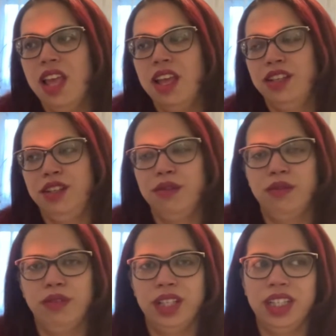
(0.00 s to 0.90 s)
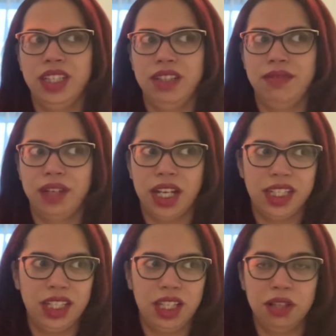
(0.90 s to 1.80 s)
you really
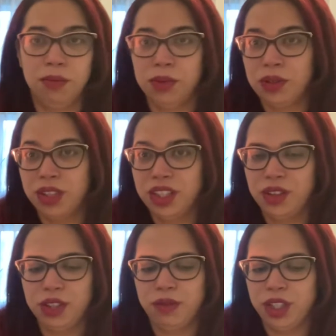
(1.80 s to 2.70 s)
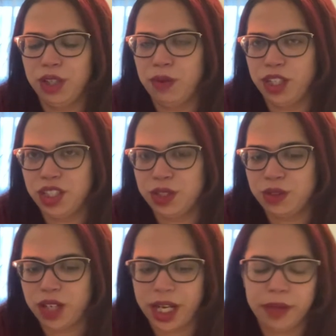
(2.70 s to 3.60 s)
find either boring or you really don't want to
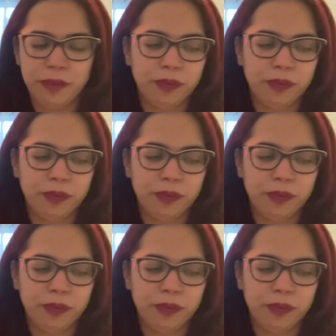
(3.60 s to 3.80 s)
do, right?